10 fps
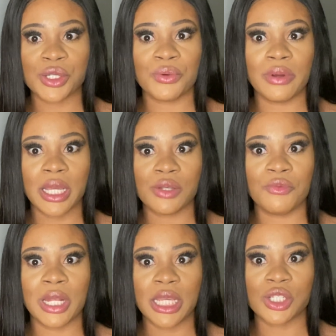
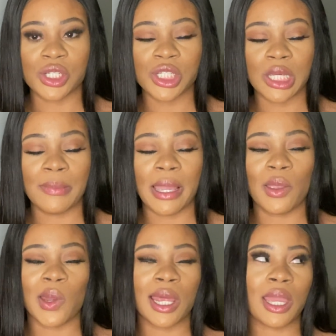relationship, and
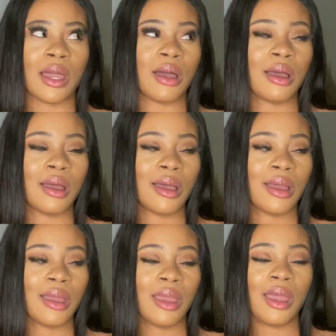you're like,
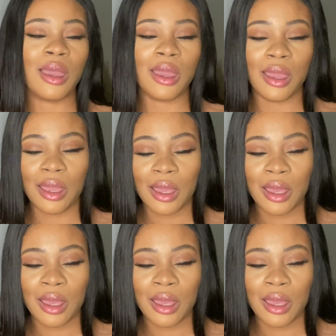hey,